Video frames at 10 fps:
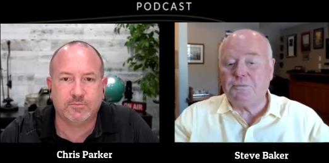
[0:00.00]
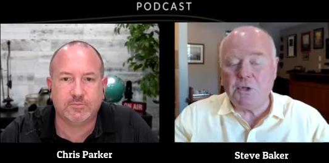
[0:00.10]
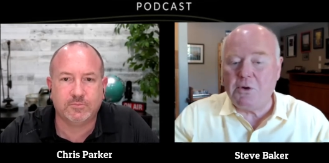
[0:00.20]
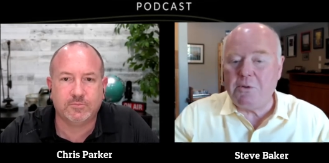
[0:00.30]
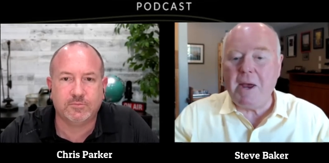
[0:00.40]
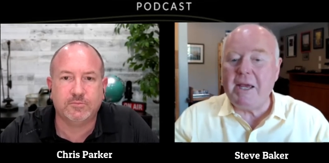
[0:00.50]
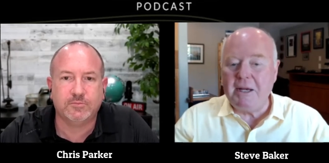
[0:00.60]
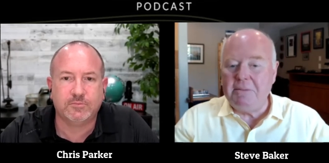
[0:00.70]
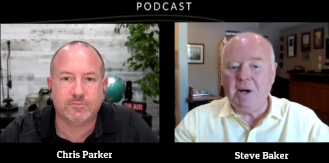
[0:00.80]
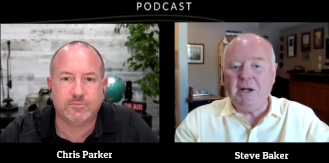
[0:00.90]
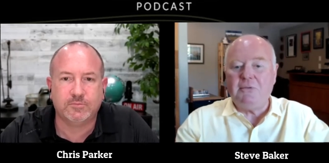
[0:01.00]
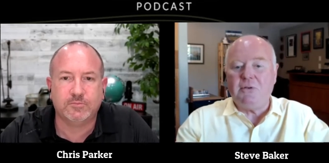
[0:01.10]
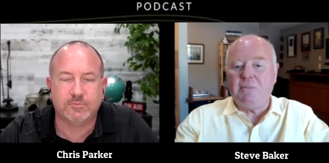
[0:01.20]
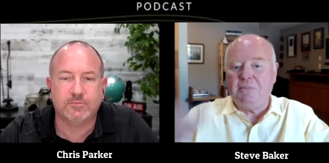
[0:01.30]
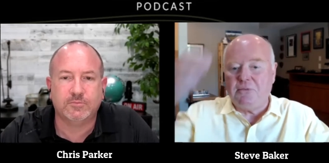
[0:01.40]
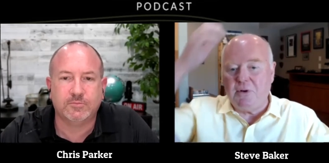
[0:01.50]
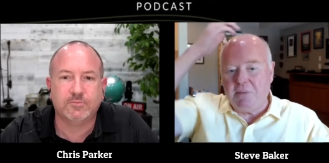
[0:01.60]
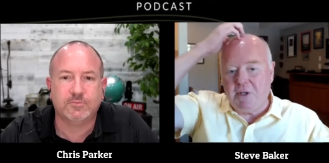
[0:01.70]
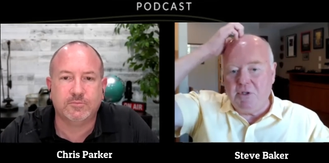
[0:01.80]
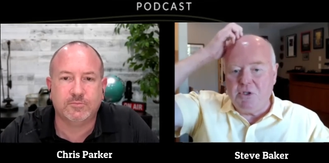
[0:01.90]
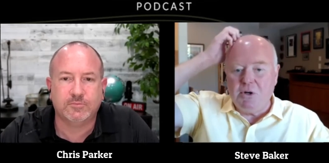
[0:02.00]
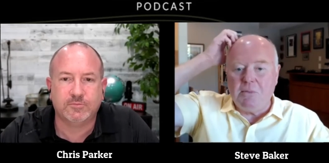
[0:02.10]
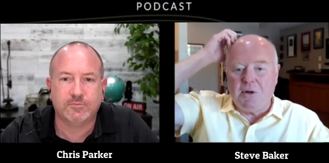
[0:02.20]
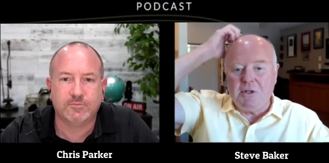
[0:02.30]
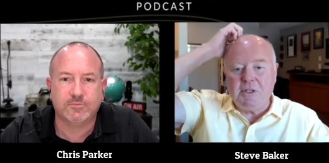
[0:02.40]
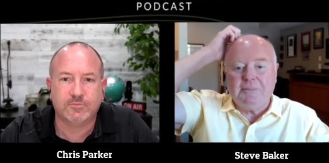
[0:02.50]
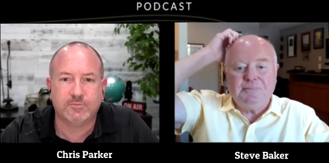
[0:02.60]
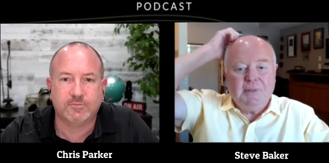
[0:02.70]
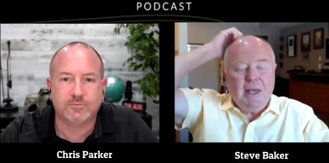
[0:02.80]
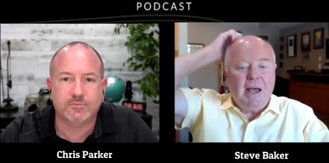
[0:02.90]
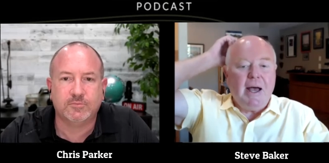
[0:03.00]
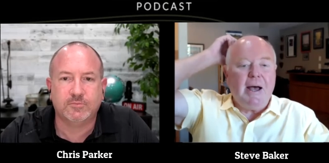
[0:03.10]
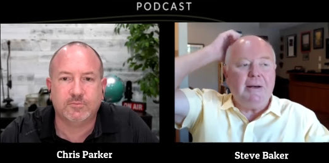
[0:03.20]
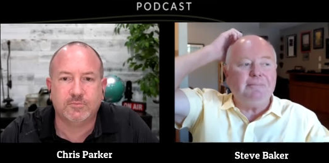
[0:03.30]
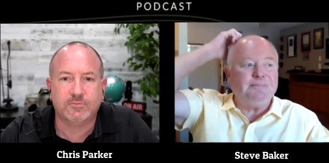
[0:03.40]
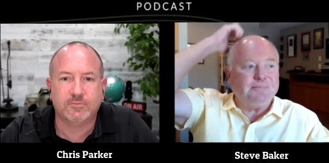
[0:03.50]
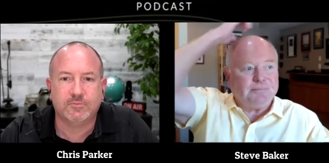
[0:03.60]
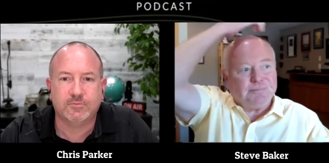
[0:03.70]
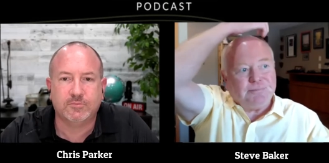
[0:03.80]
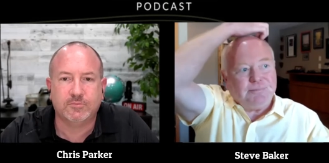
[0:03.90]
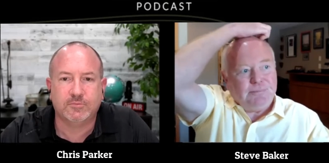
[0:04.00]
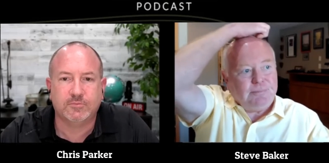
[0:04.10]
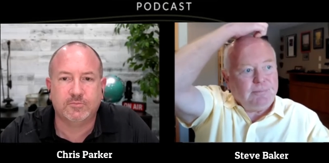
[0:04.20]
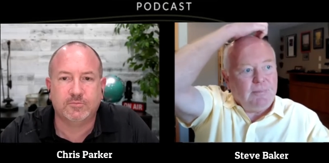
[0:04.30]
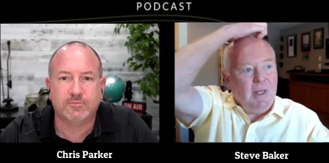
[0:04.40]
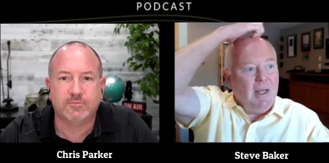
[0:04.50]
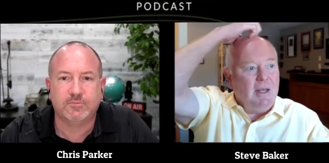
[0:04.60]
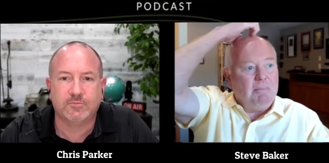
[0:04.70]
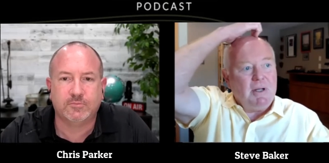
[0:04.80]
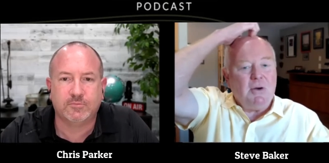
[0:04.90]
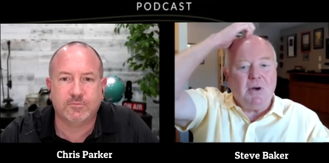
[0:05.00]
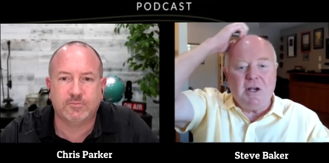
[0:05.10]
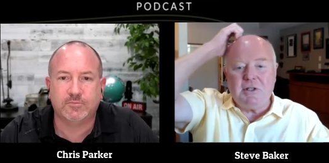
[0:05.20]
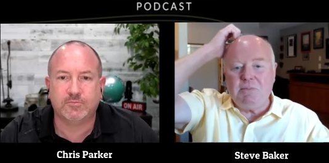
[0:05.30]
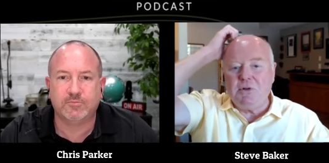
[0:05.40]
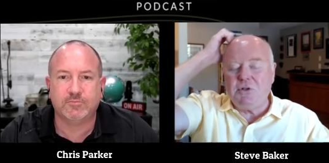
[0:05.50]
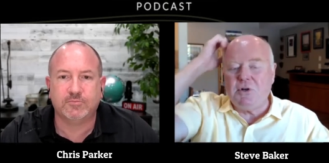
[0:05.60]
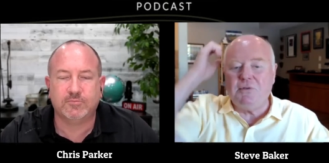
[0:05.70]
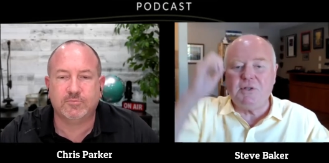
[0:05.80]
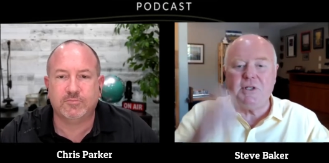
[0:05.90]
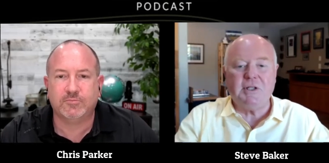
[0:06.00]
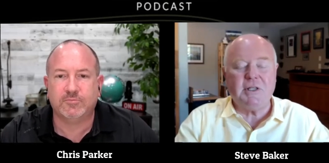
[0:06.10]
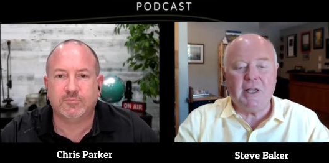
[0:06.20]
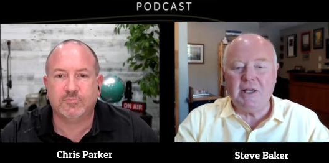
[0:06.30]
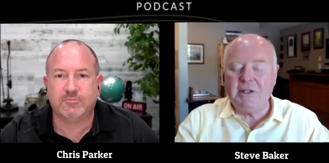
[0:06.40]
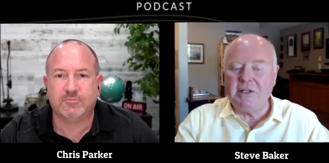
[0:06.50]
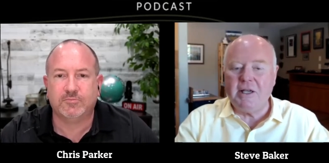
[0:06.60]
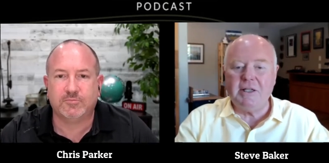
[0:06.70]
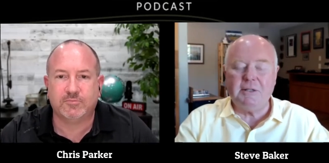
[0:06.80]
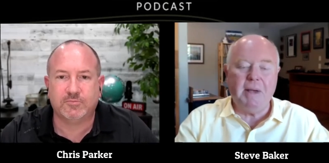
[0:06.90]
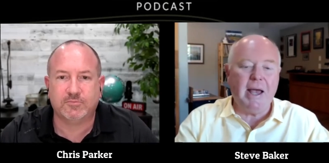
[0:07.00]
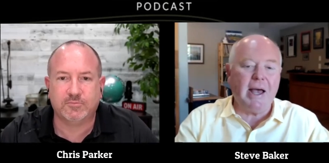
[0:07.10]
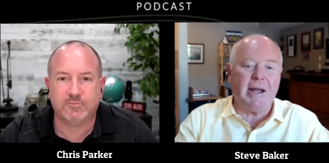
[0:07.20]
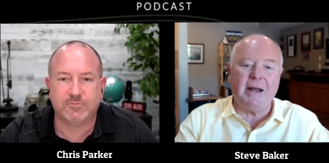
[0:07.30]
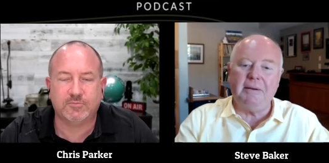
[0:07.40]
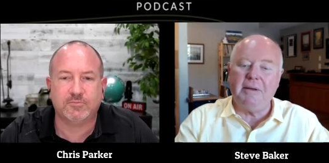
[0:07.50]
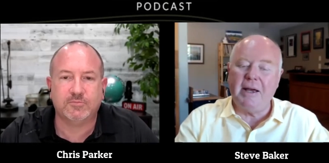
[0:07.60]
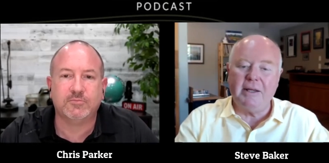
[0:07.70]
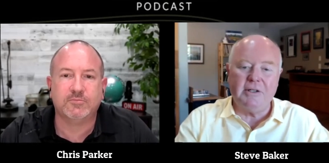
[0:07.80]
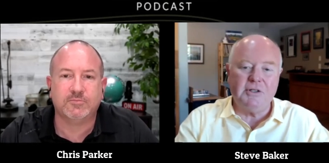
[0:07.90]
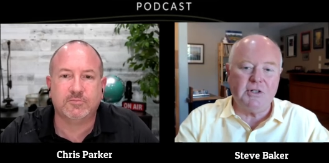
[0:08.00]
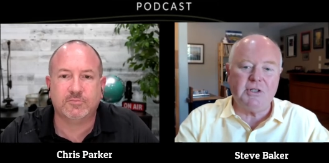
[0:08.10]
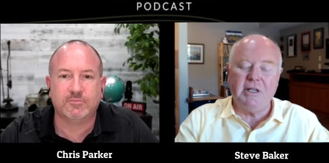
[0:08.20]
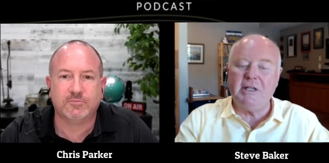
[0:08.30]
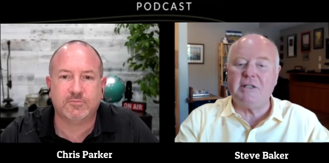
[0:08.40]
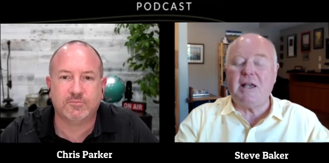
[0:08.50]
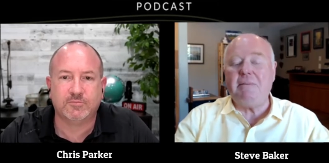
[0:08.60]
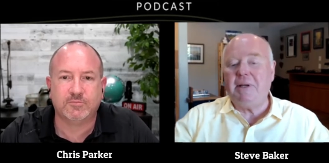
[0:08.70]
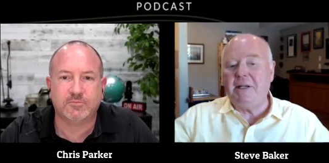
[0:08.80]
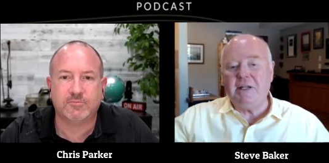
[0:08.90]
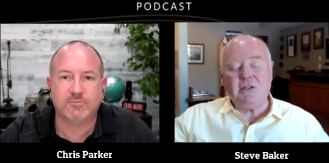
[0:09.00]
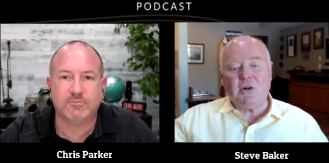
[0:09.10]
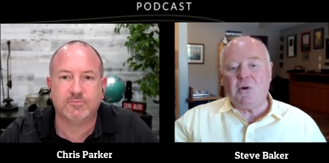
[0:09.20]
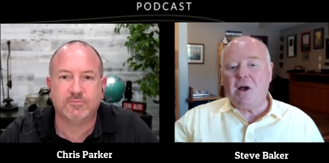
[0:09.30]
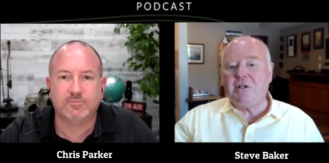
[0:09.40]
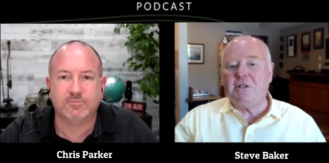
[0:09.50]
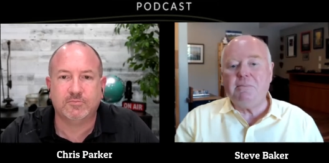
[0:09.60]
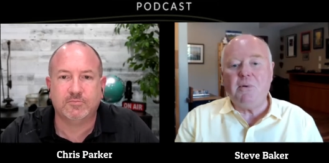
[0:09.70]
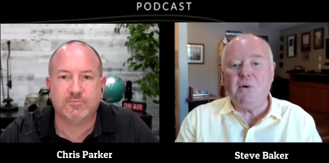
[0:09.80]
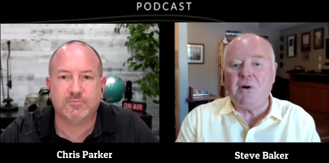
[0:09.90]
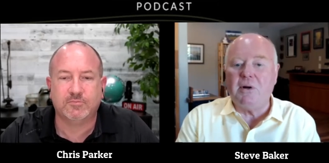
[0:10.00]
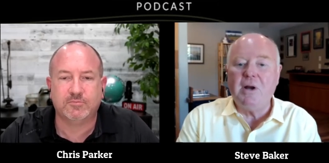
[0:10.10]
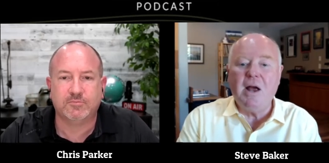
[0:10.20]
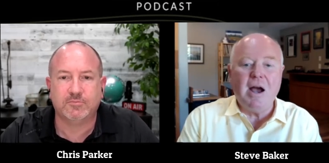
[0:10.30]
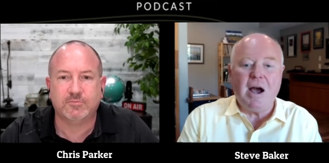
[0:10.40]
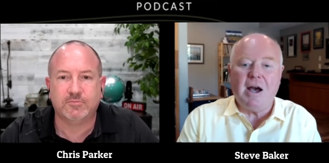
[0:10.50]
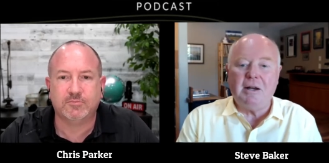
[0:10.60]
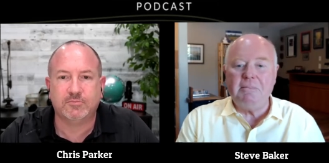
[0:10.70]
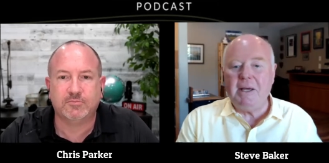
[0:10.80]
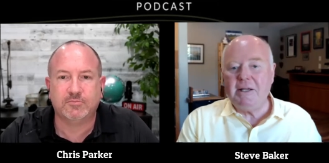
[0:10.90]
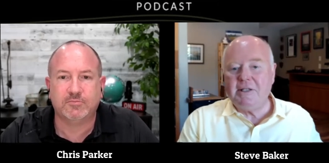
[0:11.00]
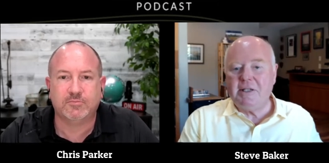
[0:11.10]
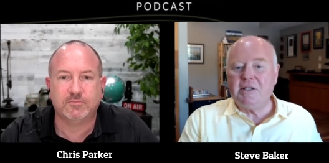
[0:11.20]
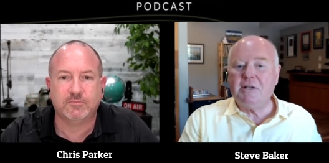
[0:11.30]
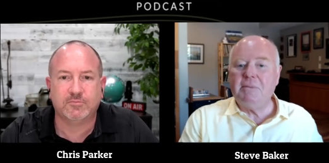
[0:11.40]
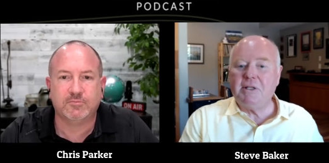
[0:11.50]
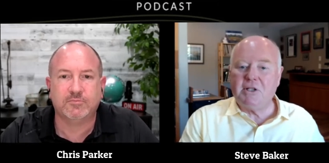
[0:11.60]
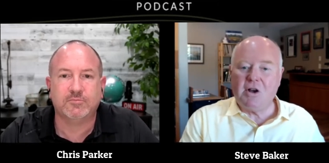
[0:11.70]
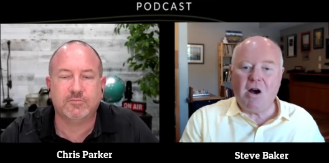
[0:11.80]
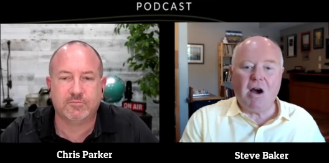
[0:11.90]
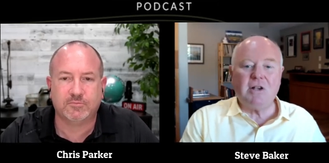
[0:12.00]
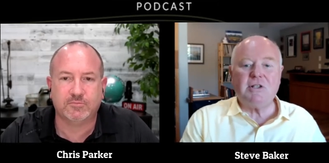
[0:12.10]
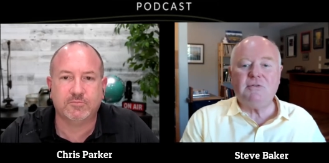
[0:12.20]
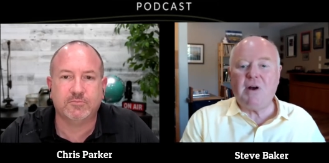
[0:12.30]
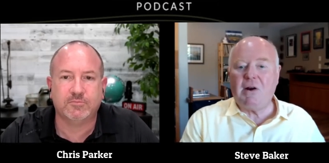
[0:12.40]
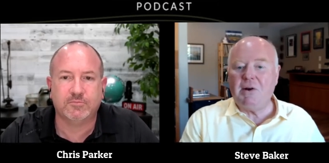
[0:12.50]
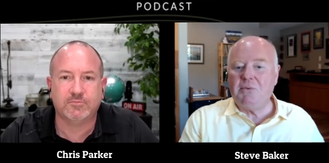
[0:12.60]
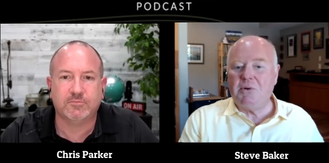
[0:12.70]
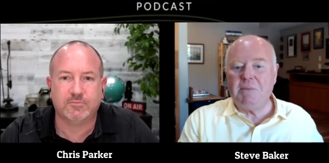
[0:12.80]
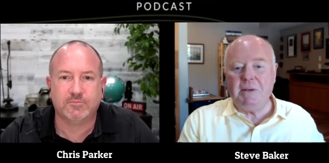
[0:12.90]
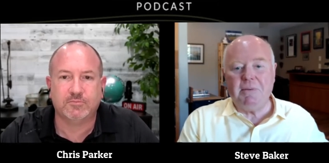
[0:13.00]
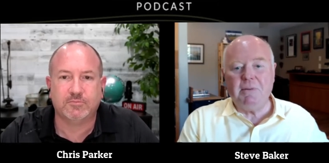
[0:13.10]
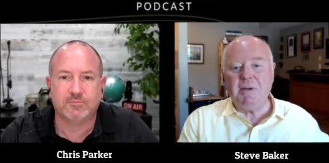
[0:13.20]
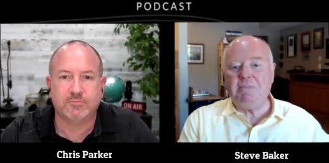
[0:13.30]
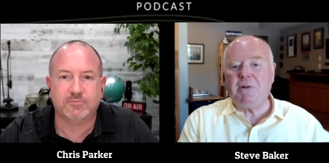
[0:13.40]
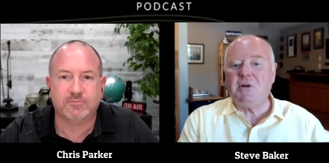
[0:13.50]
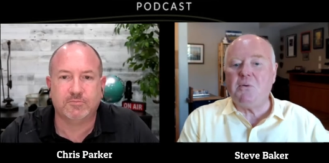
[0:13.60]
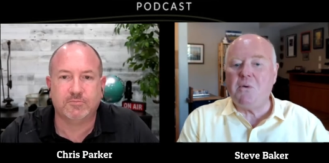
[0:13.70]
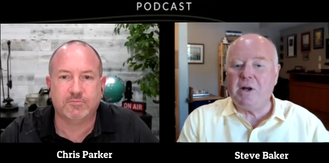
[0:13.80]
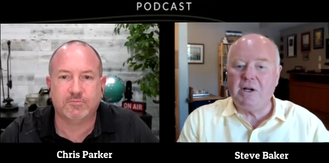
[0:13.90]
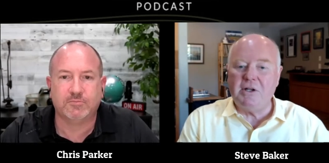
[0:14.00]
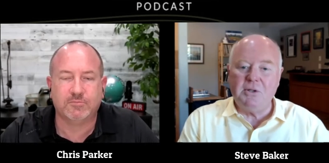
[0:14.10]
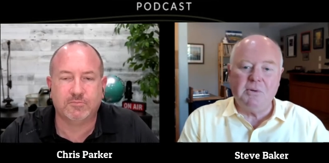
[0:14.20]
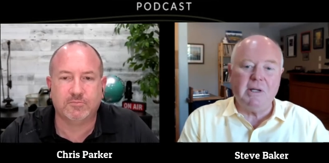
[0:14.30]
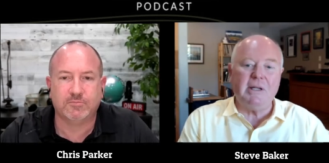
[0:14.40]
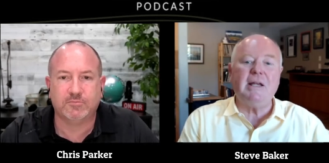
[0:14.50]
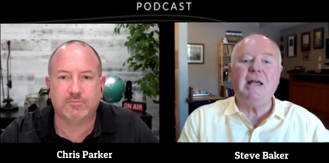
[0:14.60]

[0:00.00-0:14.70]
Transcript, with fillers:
Speaker 1: so they were making money from from consumers um, but no customer service is is is bad I, I, it just is i mean it is across the board automated system it's a cost of hiring real people people don't want to do it